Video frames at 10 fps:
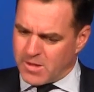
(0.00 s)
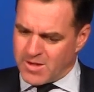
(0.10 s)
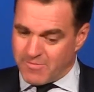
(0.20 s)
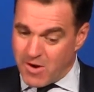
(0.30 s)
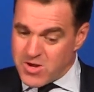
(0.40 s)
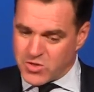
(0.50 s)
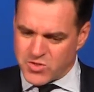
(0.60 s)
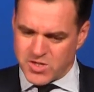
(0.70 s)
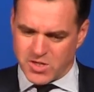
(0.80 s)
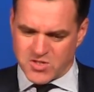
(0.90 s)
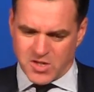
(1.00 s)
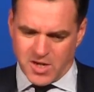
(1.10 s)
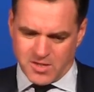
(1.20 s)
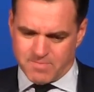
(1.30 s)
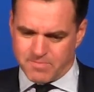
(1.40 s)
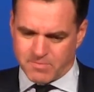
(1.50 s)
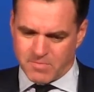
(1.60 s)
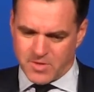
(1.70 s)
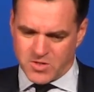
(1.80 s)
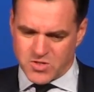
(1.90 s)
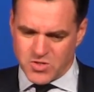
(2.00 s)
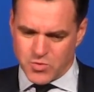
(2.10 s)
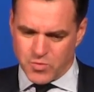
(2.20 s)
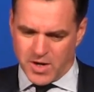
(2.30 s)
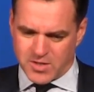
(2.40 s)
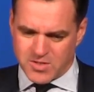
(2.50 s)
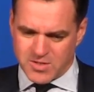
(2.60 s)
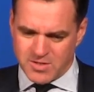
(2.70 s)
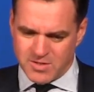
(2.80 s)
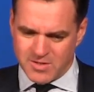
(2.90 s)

In a very interesting aside, Kissinger writes